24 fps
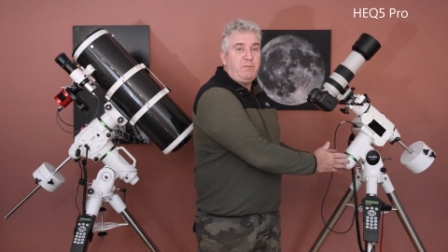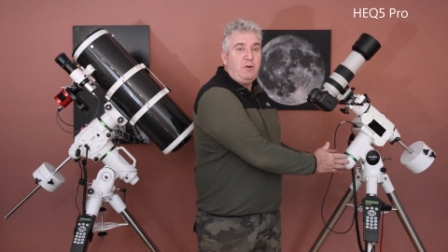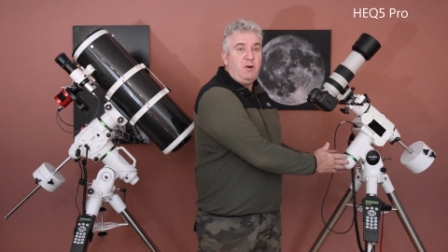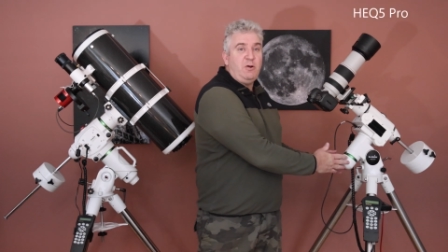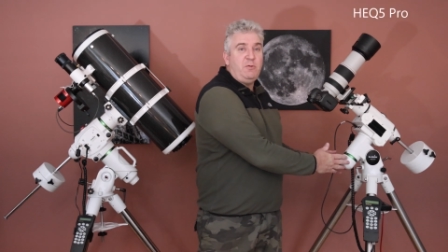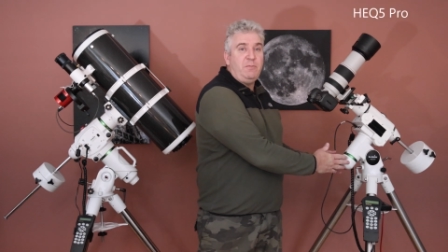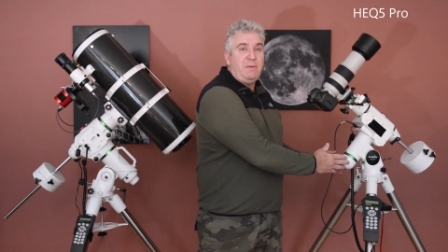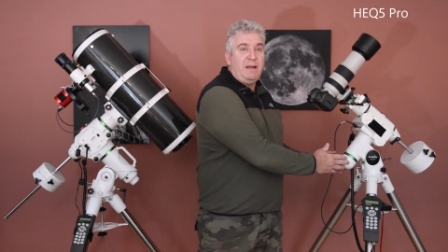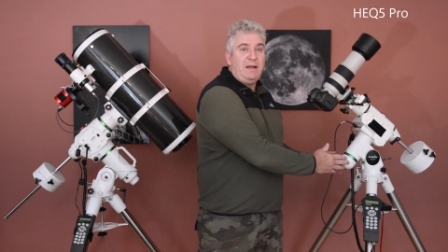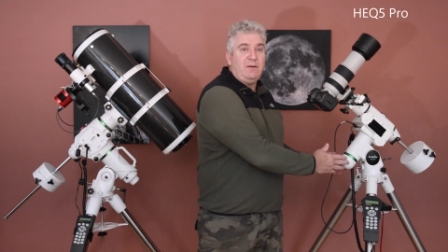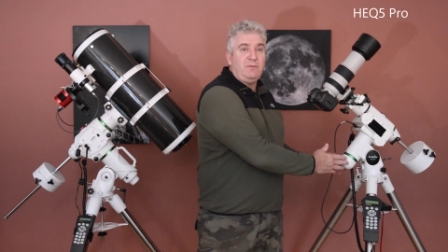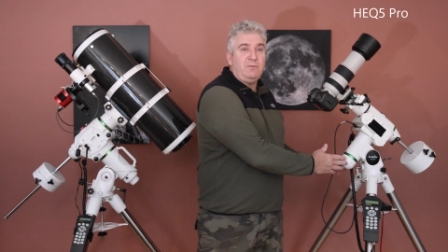Pro
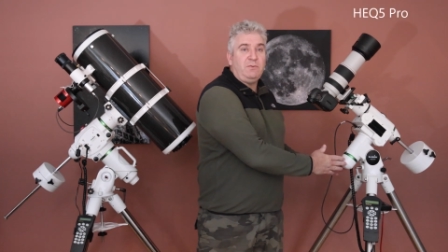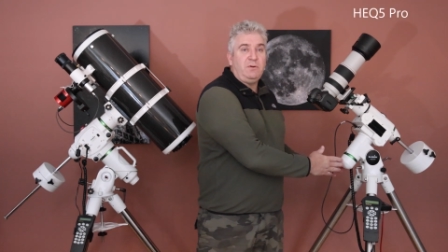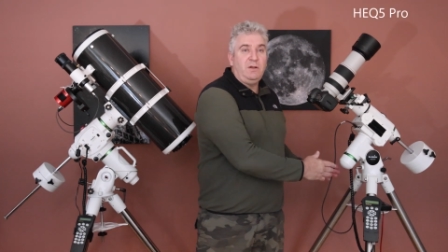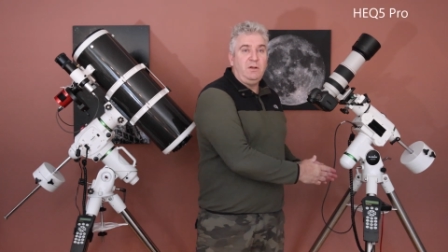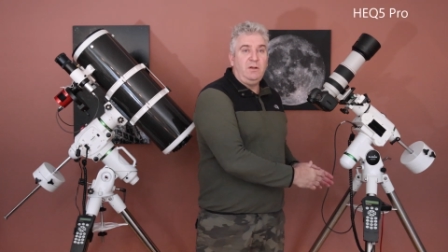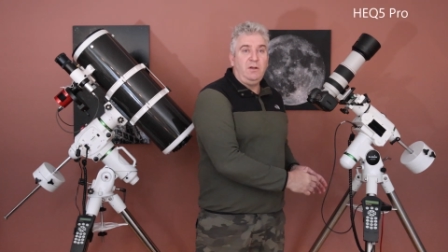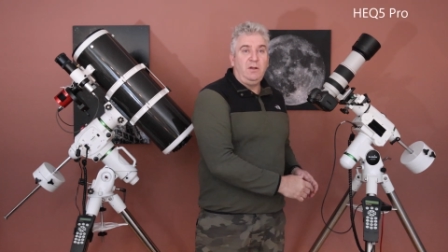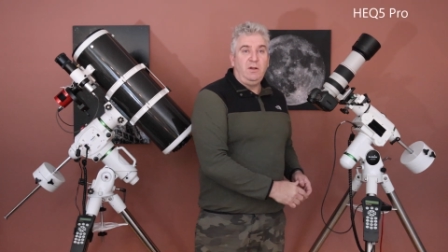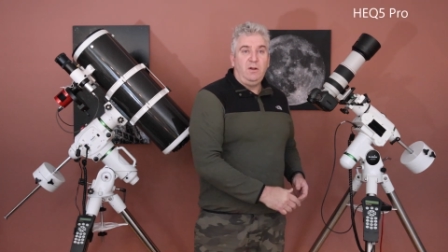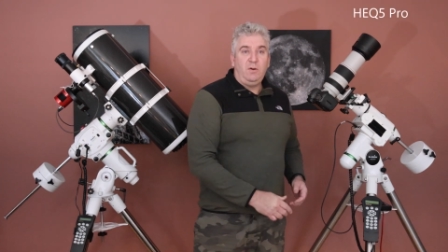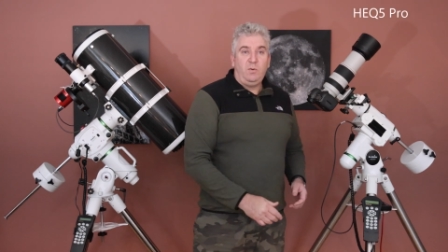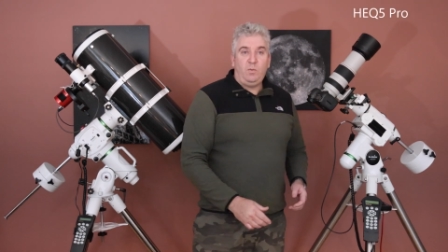mount
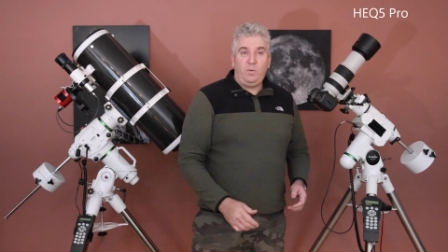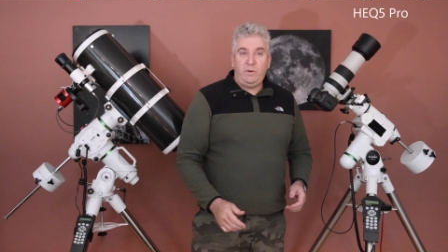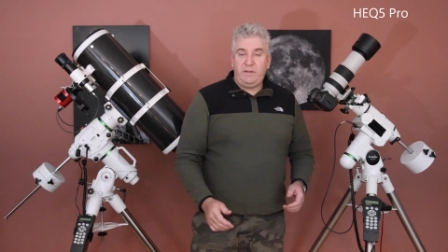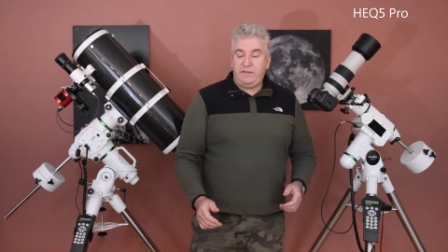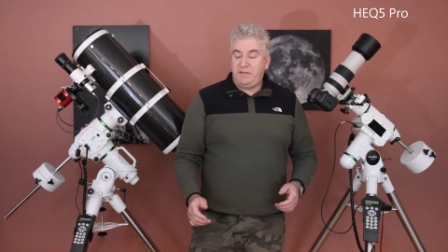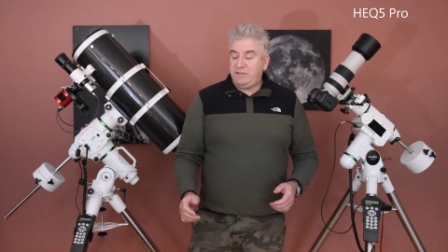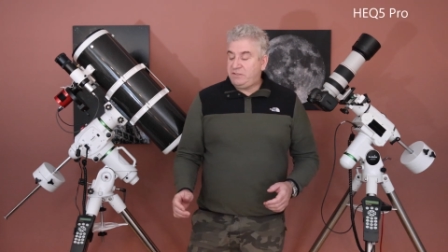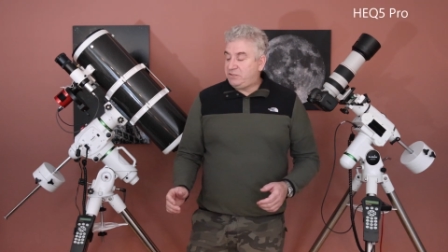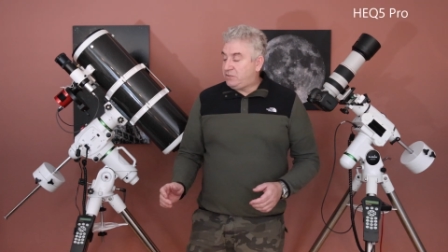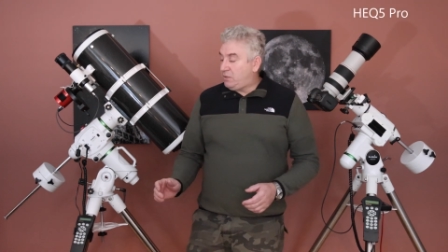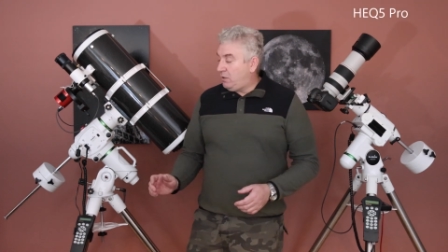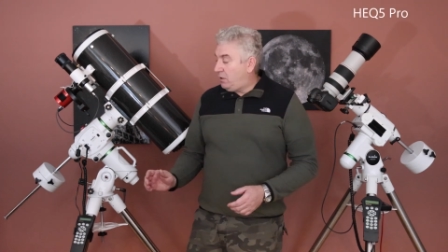with
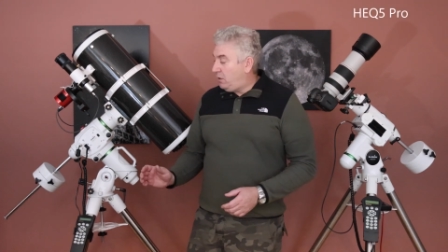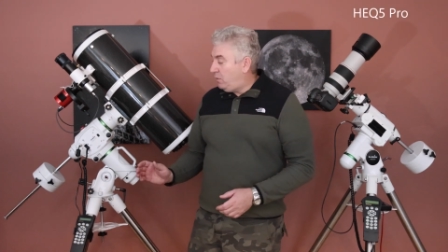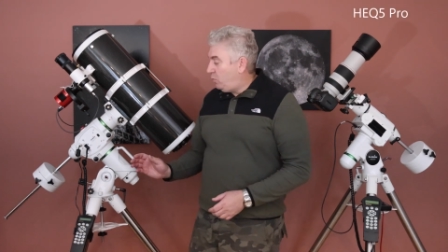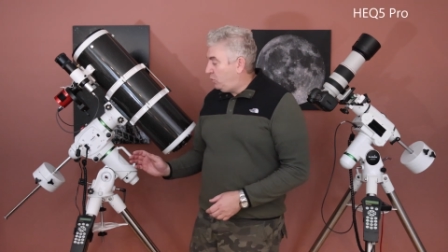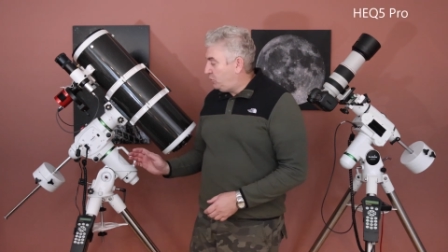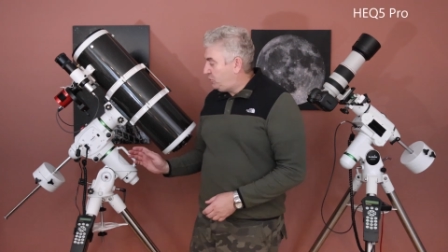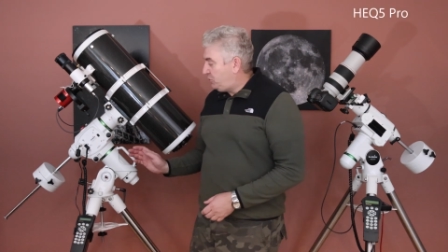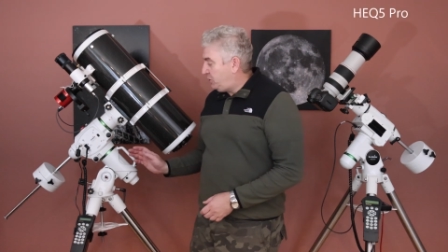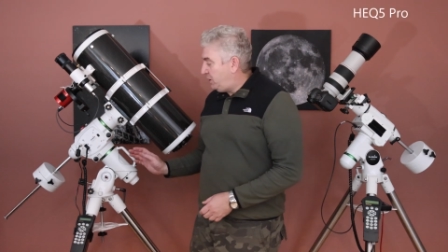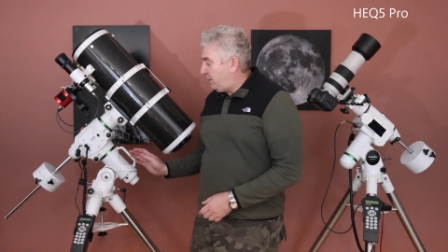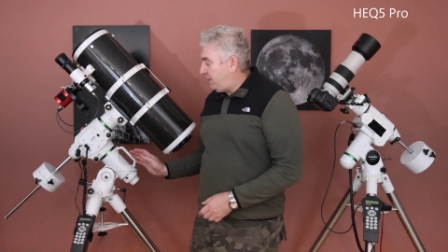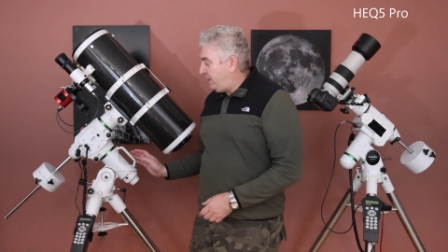the
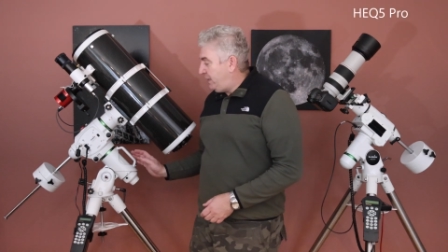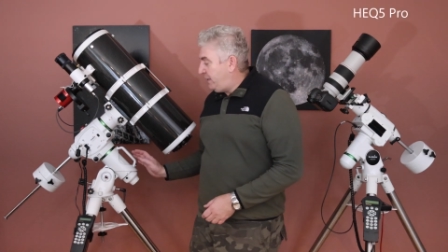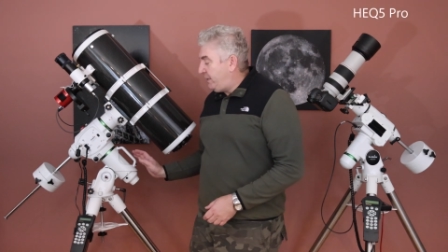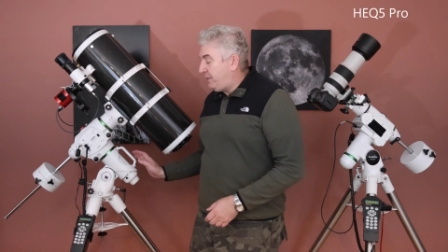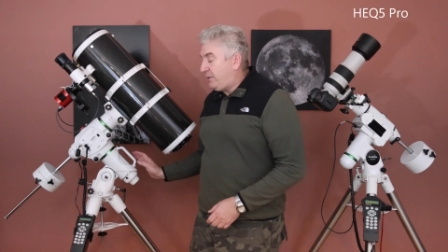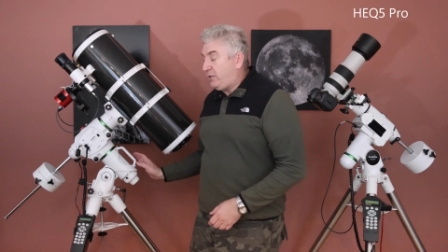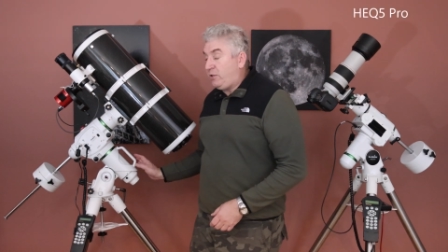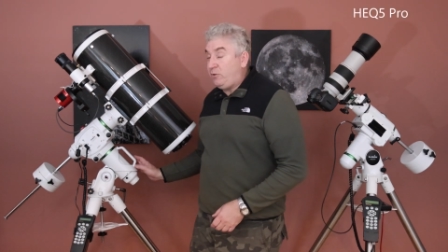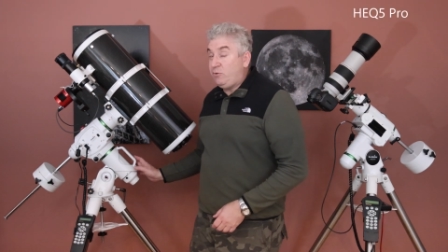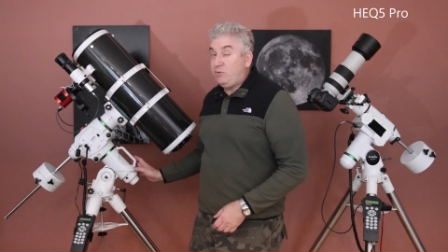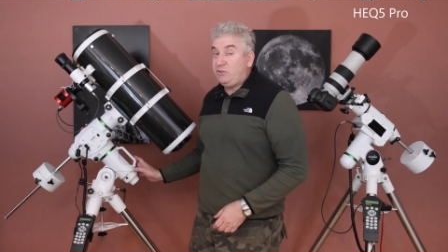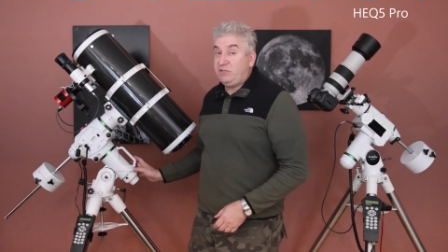Skywatcher
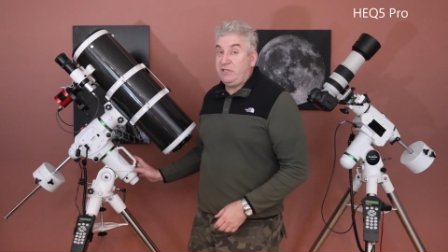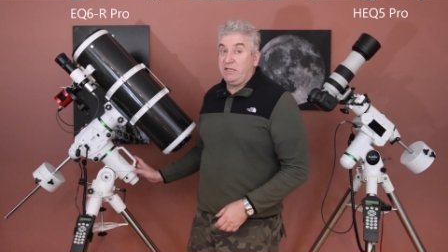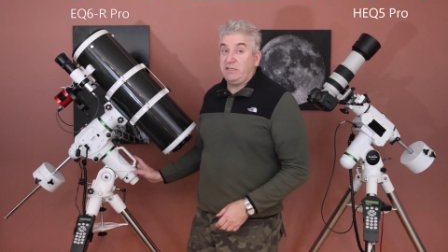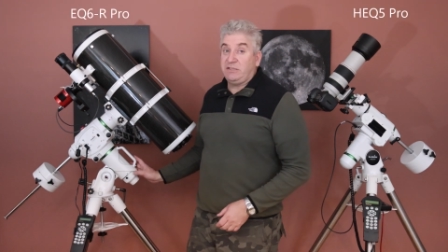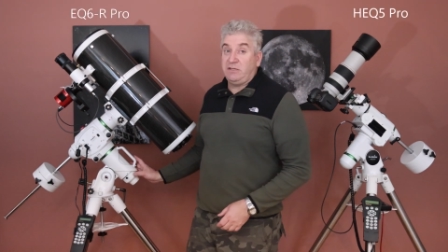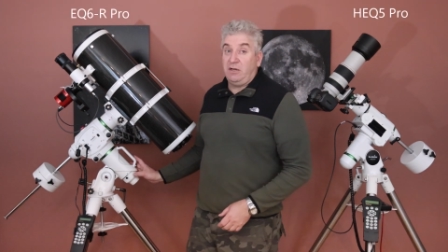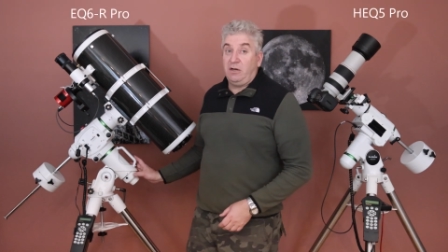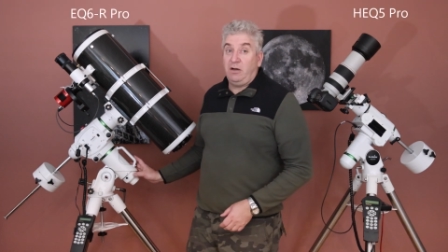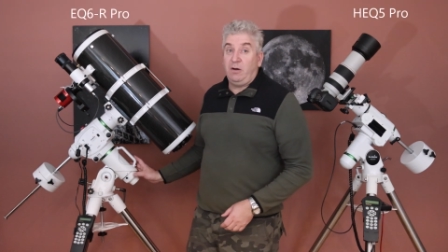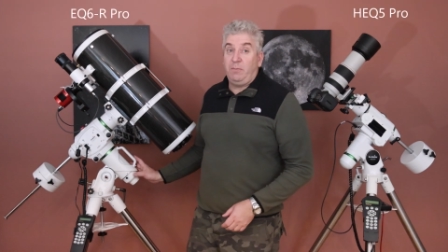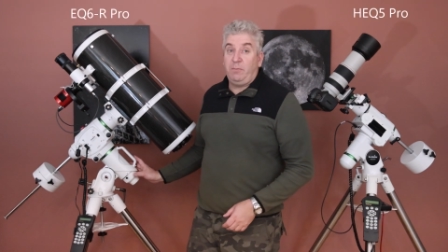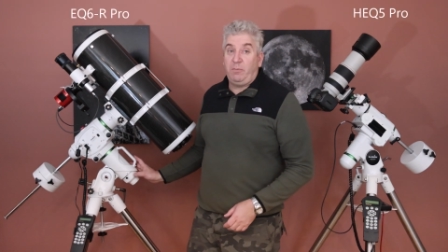
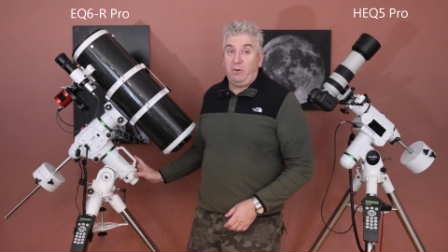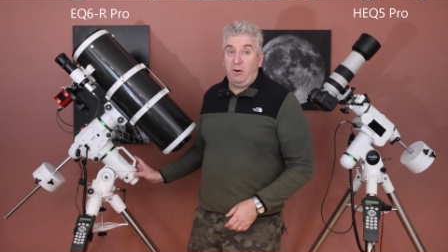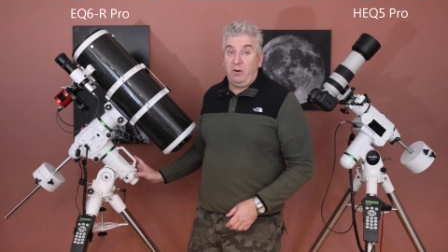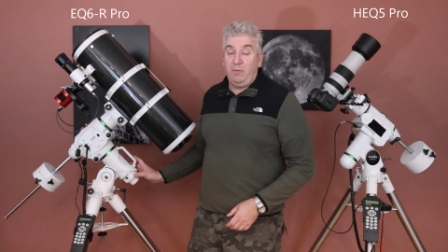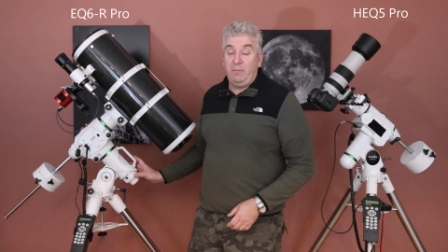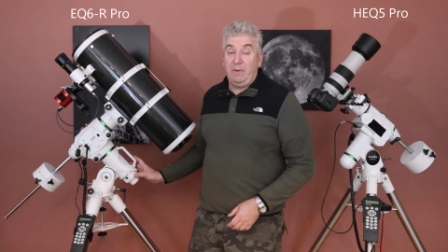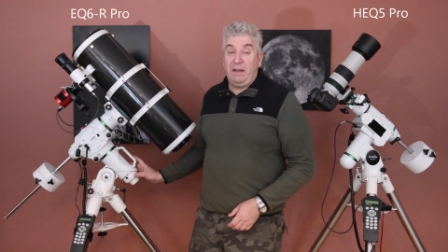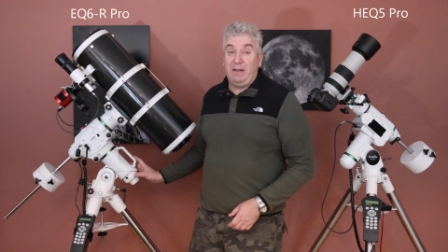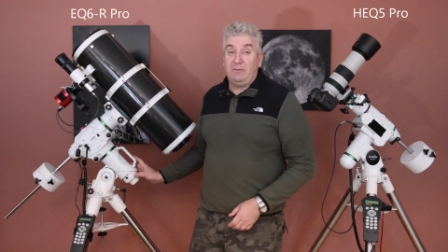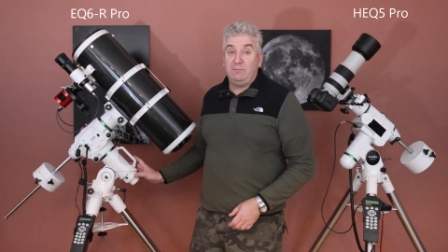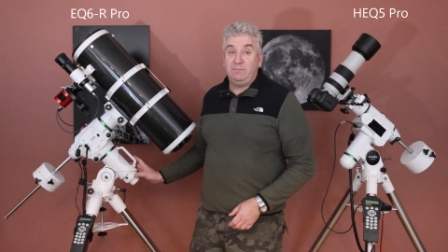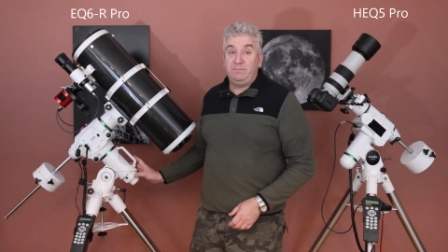EQ6R Pro
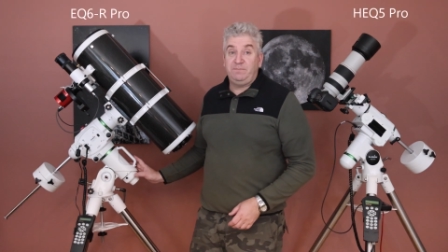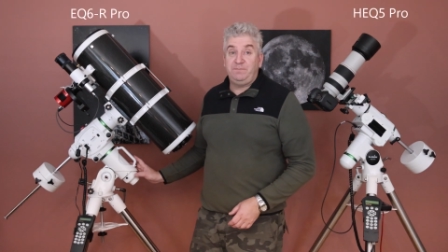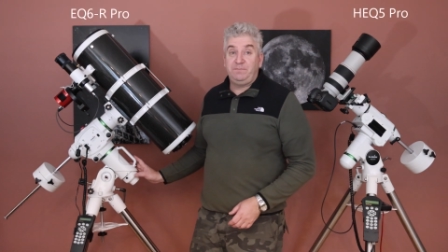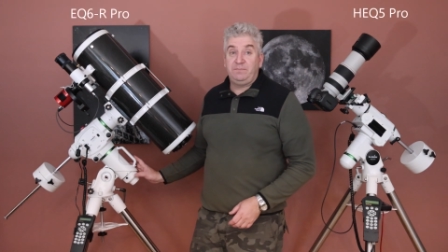mount.